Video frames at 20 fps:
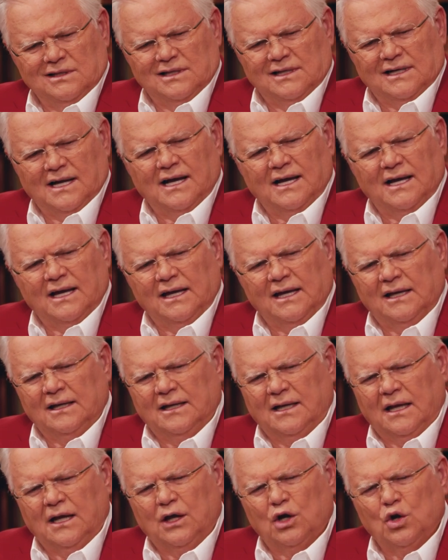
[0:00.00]
that I
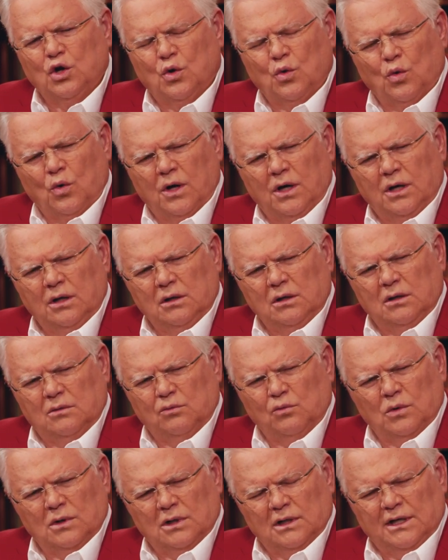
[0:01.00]
had a great
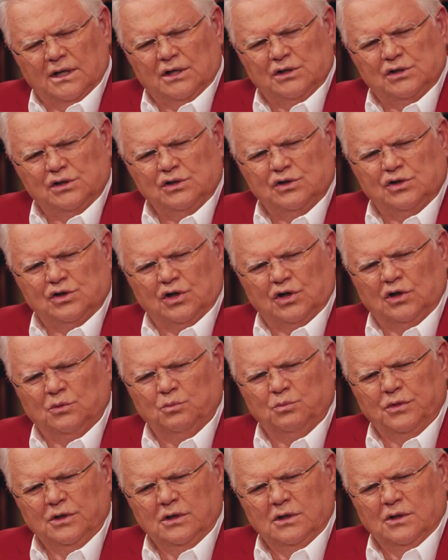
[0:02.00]

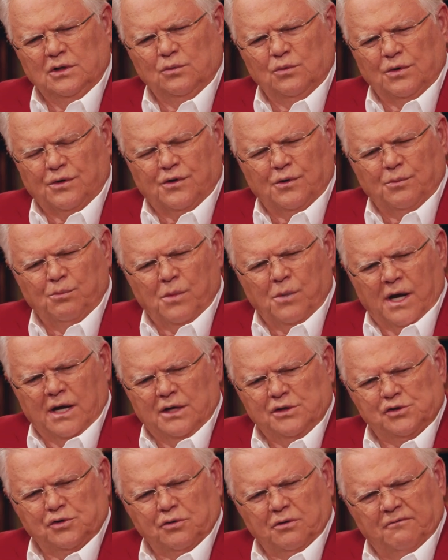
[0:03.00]
relationship with the
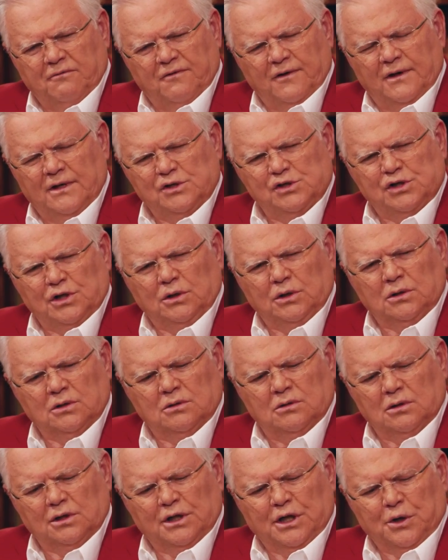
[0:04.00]
major
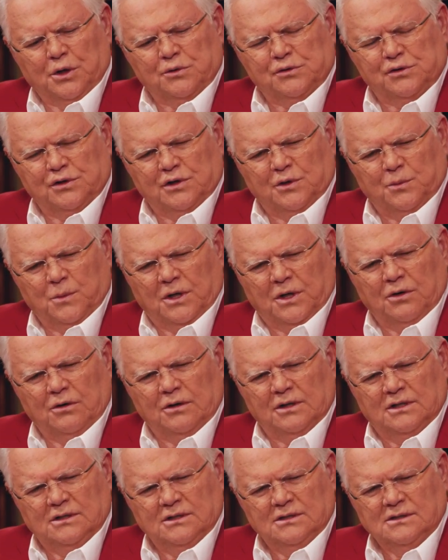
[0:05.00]
evangelical leaders in
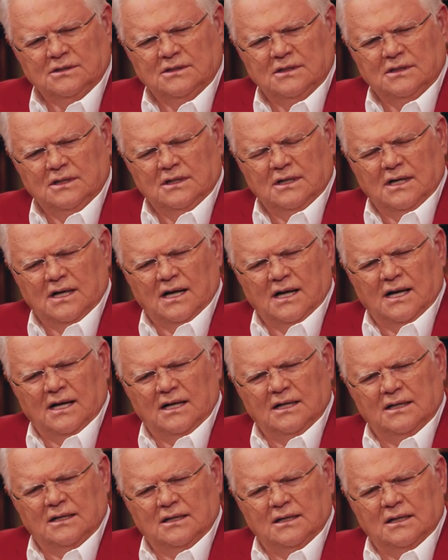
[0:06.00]
America,
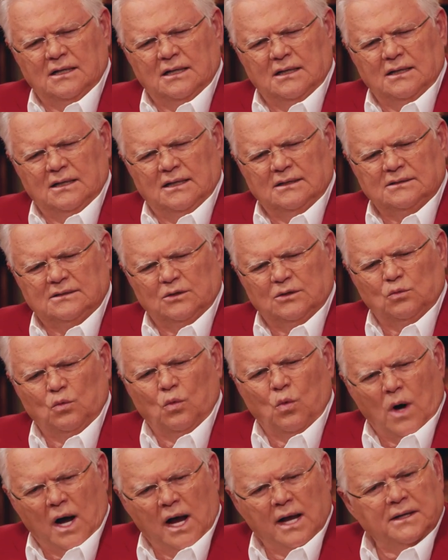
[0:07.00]
and I said,
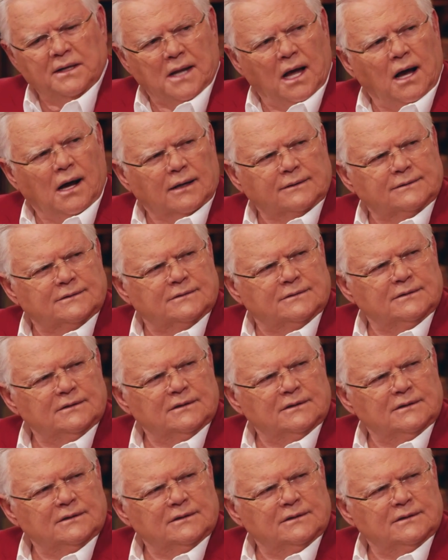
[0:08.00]
why not?